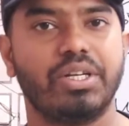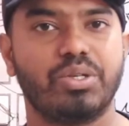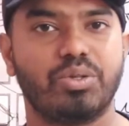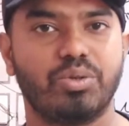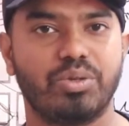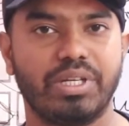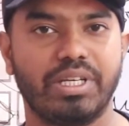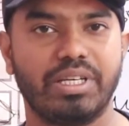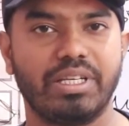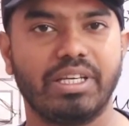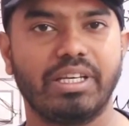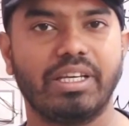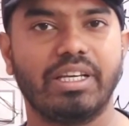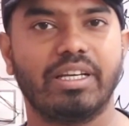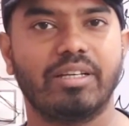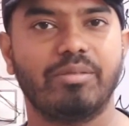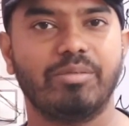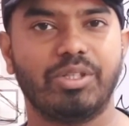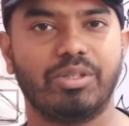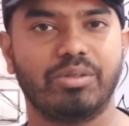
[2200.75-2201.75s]
Today ending
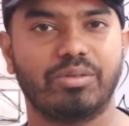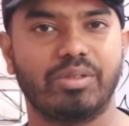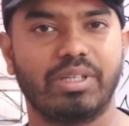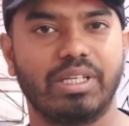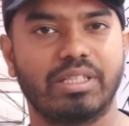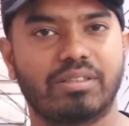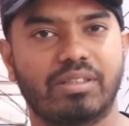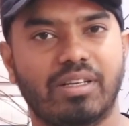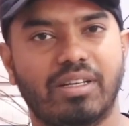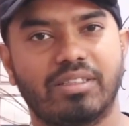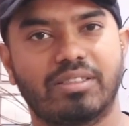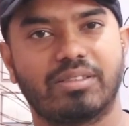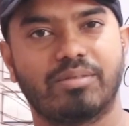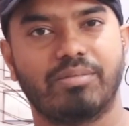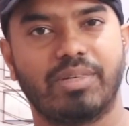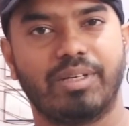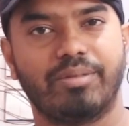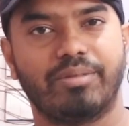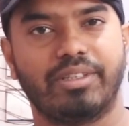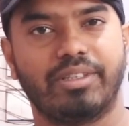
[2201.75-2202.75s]
here, meet you in next class.
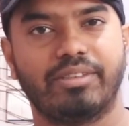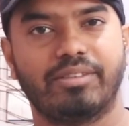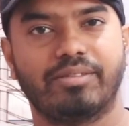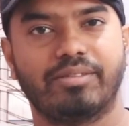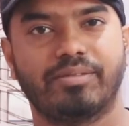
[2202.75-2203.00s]
Bye bye.